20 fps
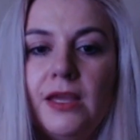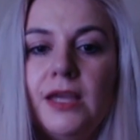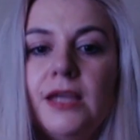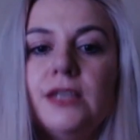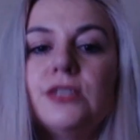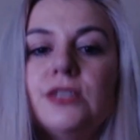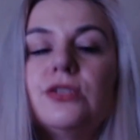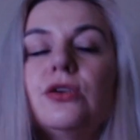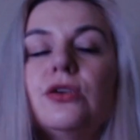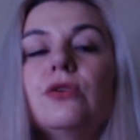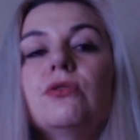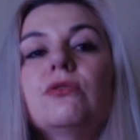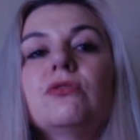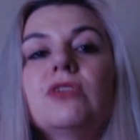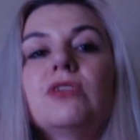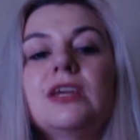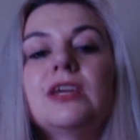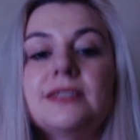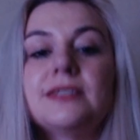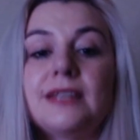So
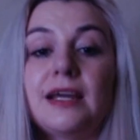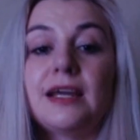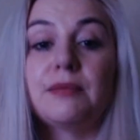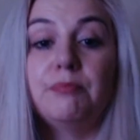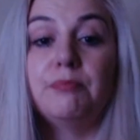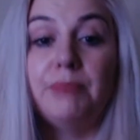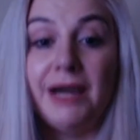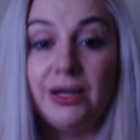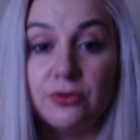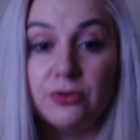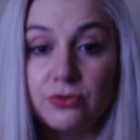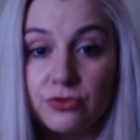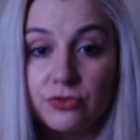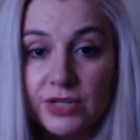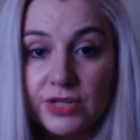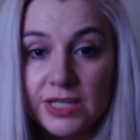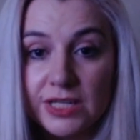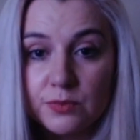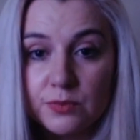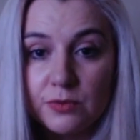things like
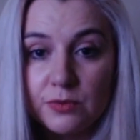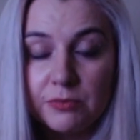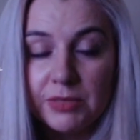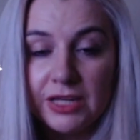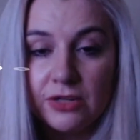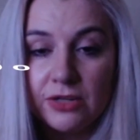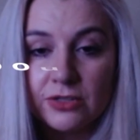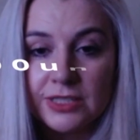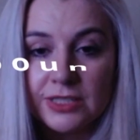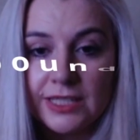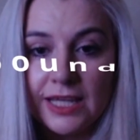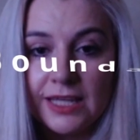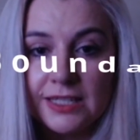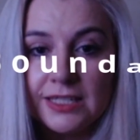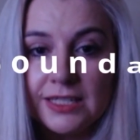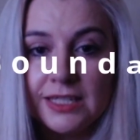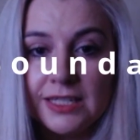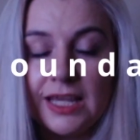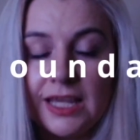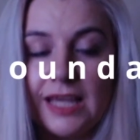boundaries will be looked
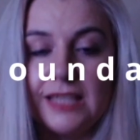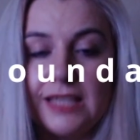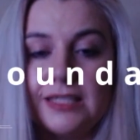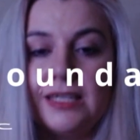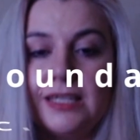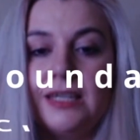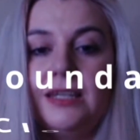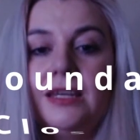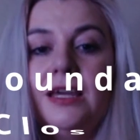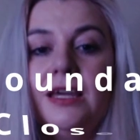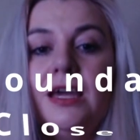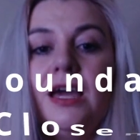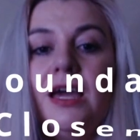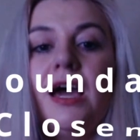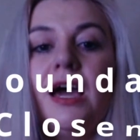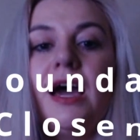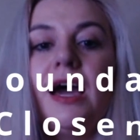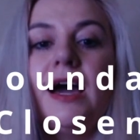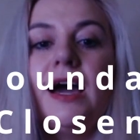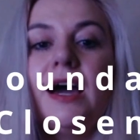at, as in
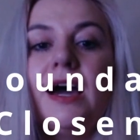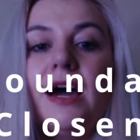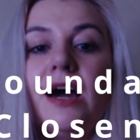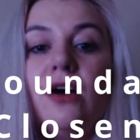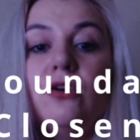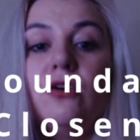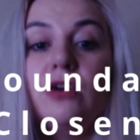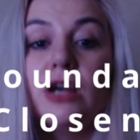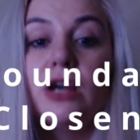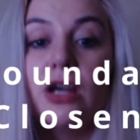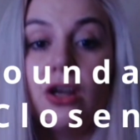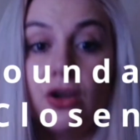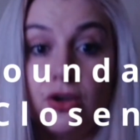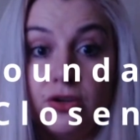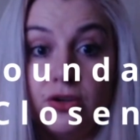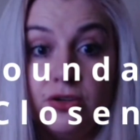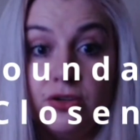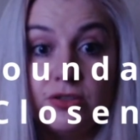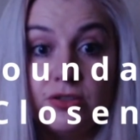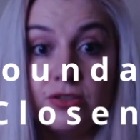how
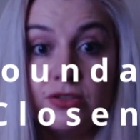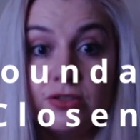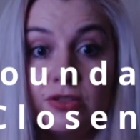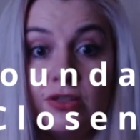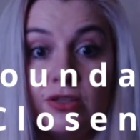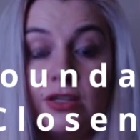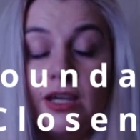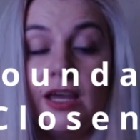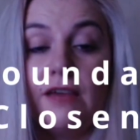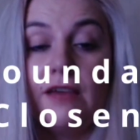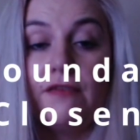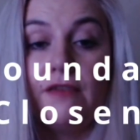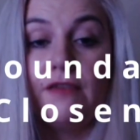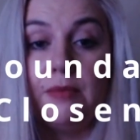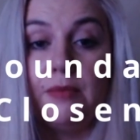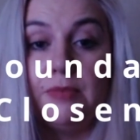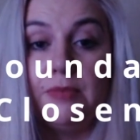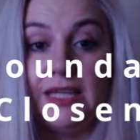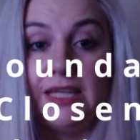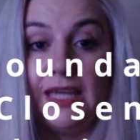close a
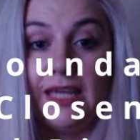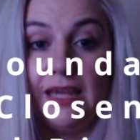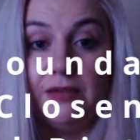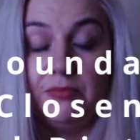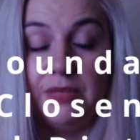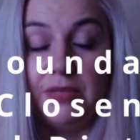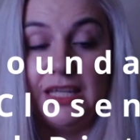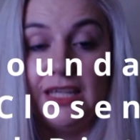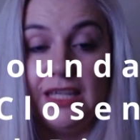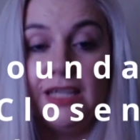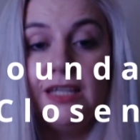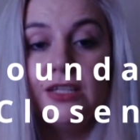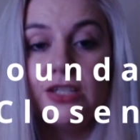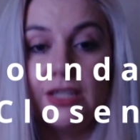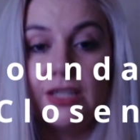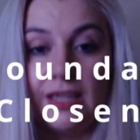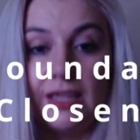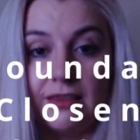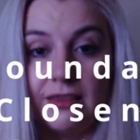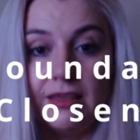family can be
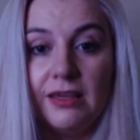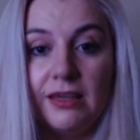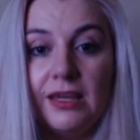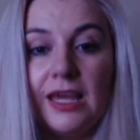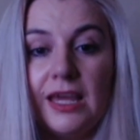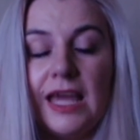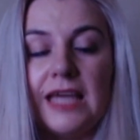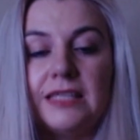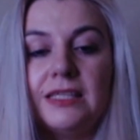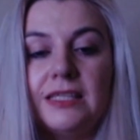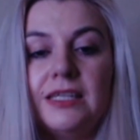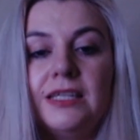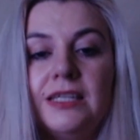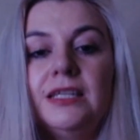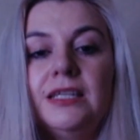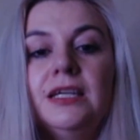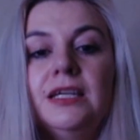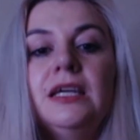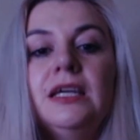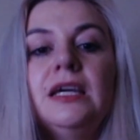together, as
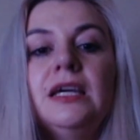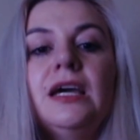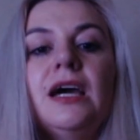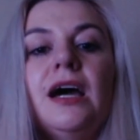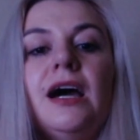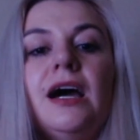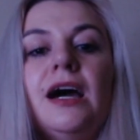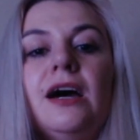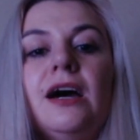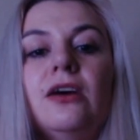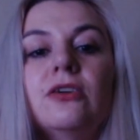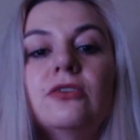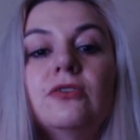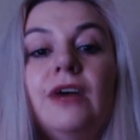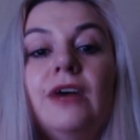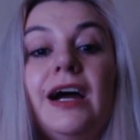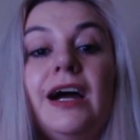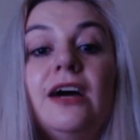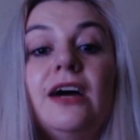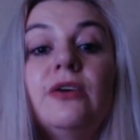in
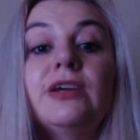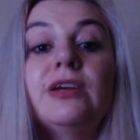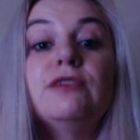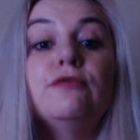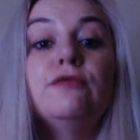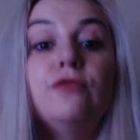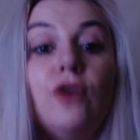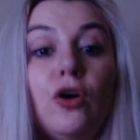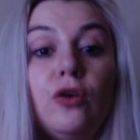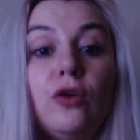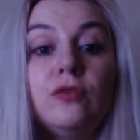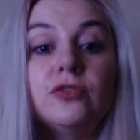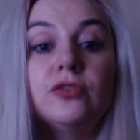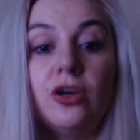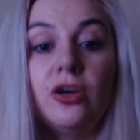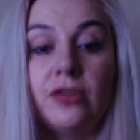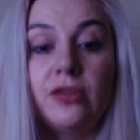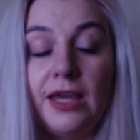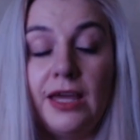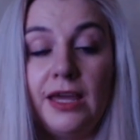how involved
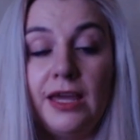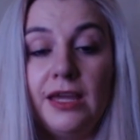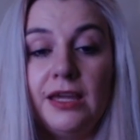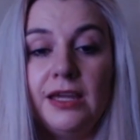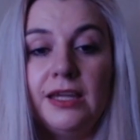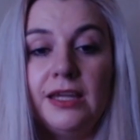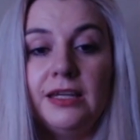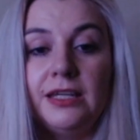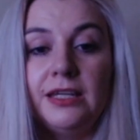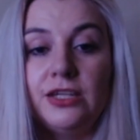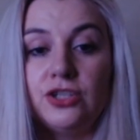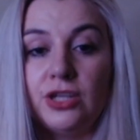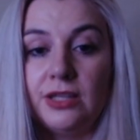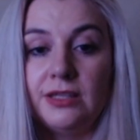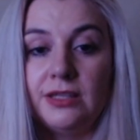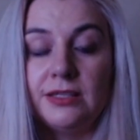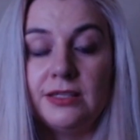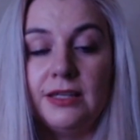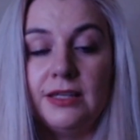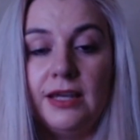are they in each
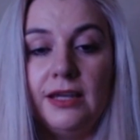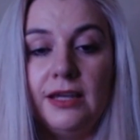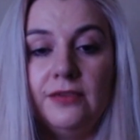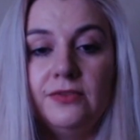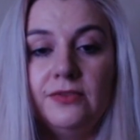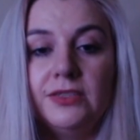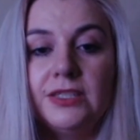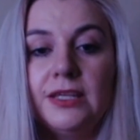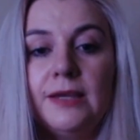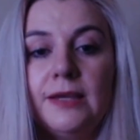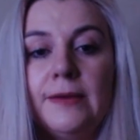other's lives.